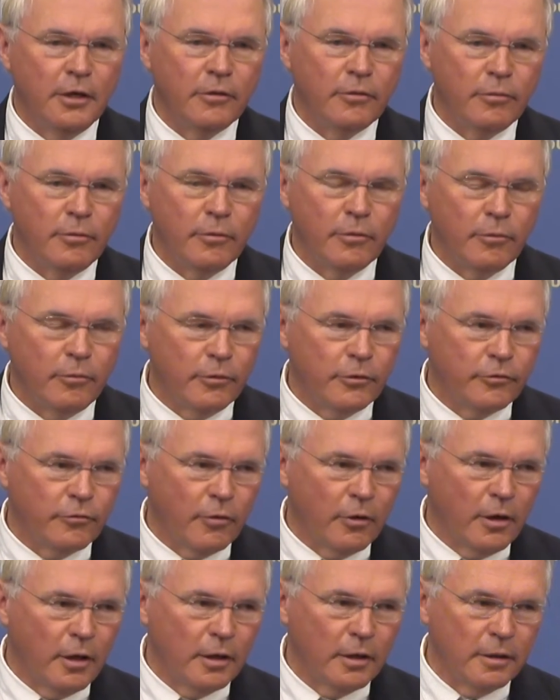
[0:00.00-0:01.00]
through the
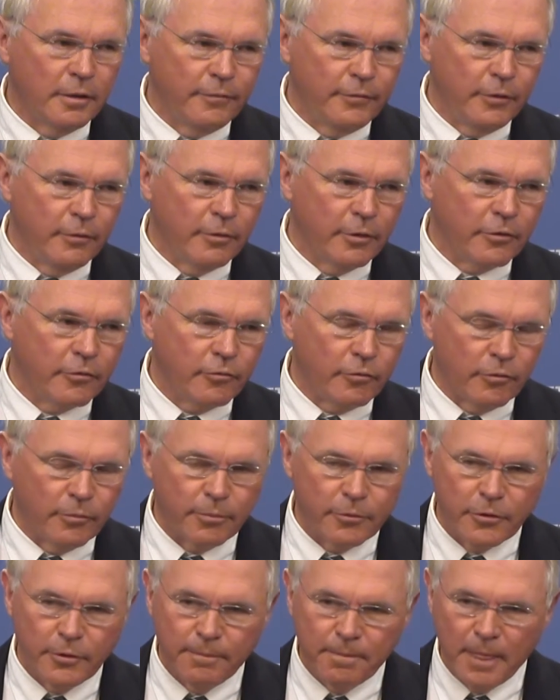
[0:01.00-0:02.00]
withdrawal of U.S.
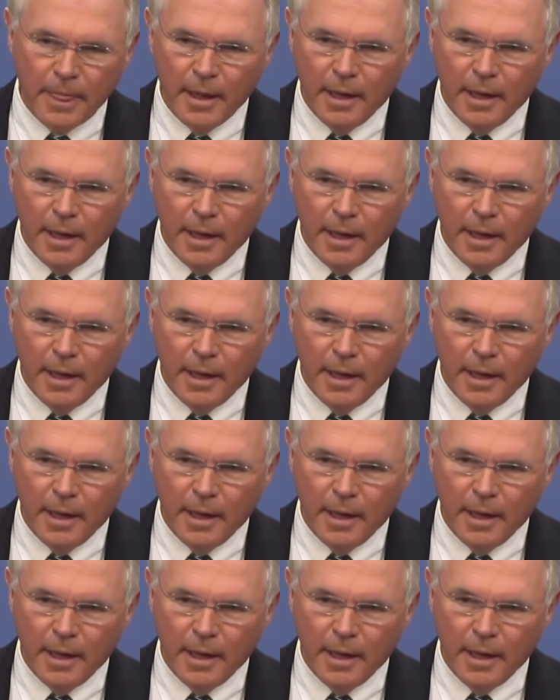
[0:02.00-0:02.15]
troops.